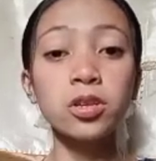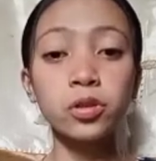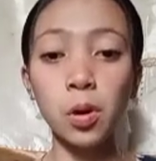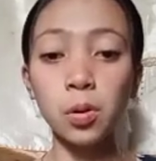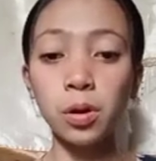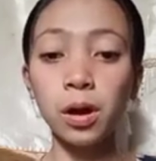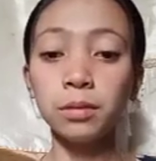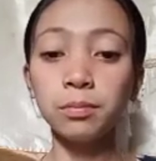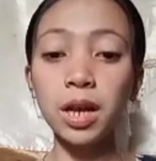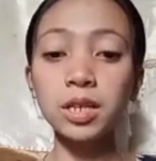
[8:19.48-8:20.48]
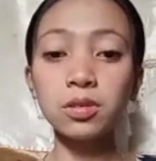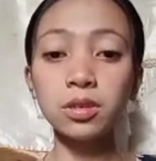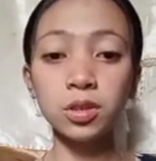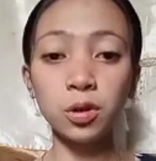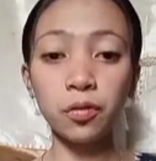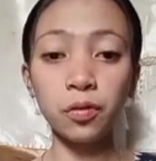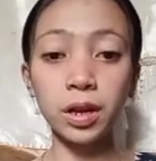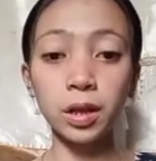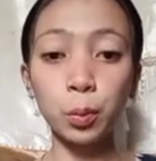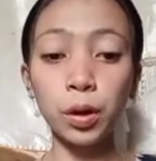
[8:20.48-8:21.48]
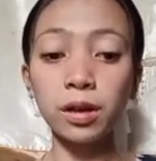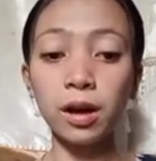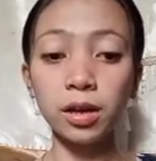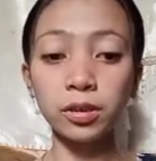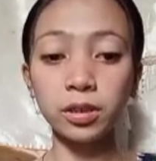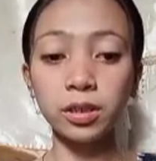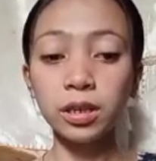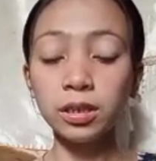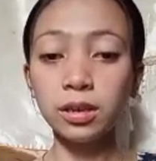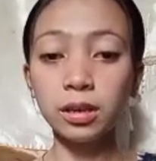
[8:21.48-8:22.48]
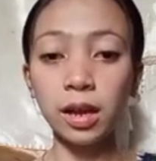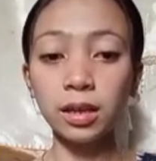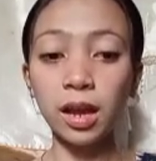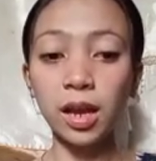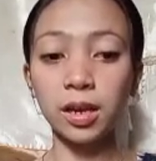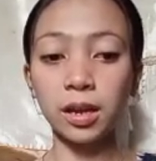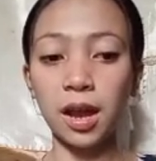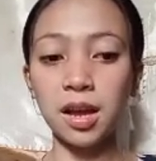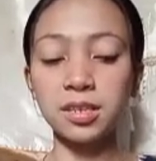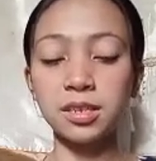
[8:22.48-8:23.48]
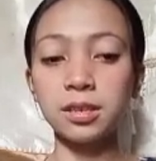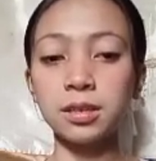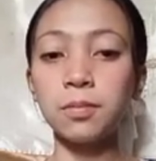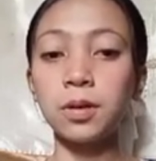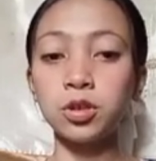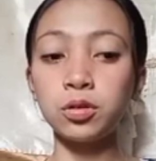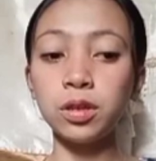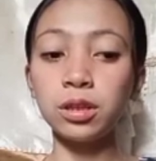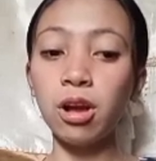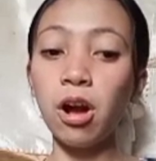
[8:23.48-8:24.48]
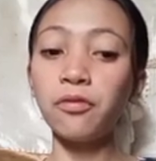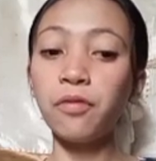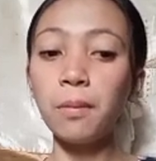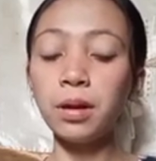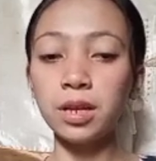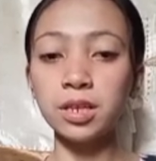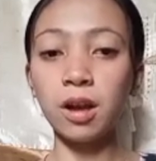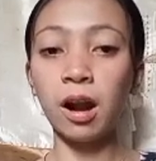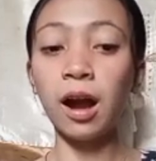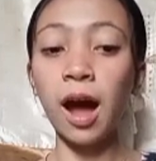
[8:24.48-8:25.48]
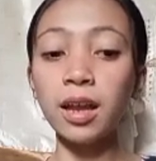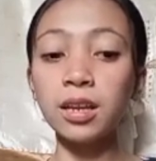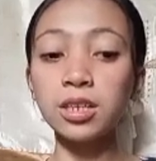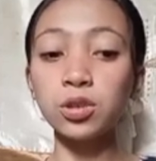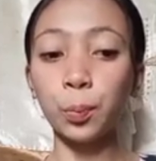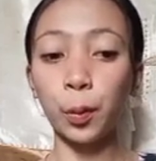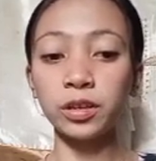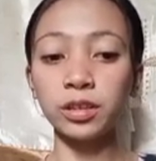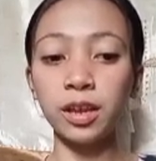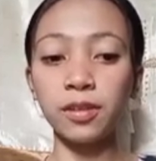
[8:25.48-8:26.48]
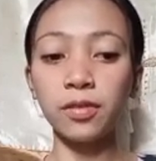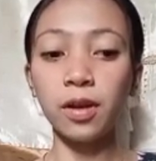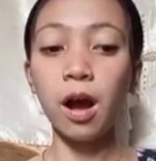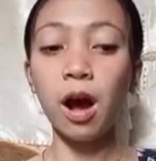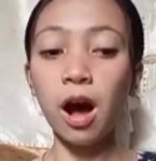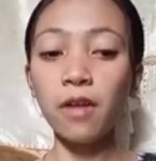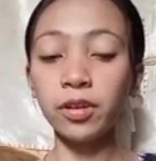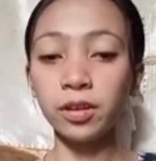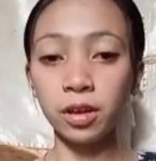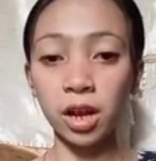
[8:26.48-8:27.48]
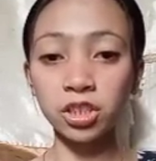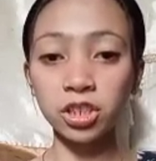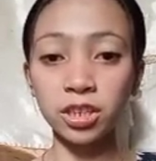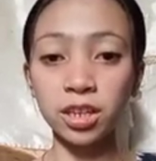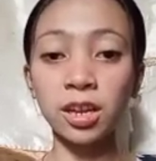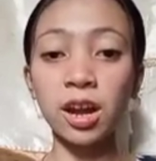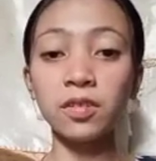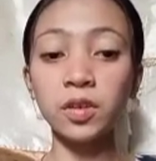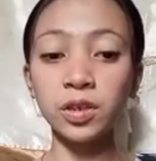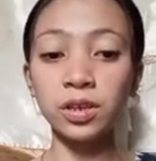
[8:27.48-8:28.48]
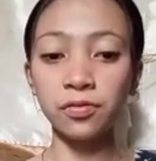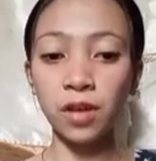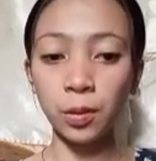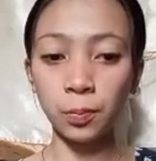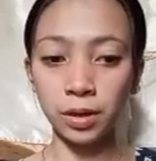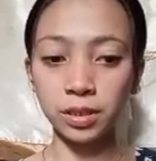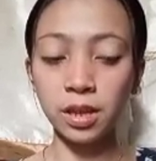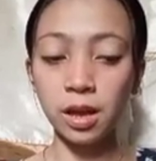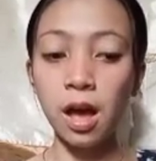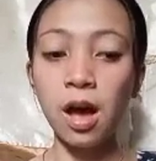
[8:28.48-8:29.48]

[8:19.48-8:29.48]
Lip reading: So based on the survey that we gathered, the data indicates that the majority of families are highly supportive of education and career development,